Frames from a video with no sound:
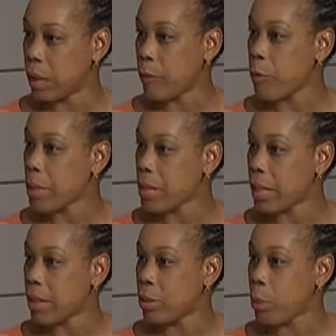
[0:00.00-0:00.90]
the information
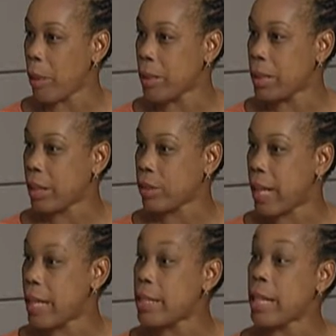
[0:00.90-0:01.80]
that the primary doctor has,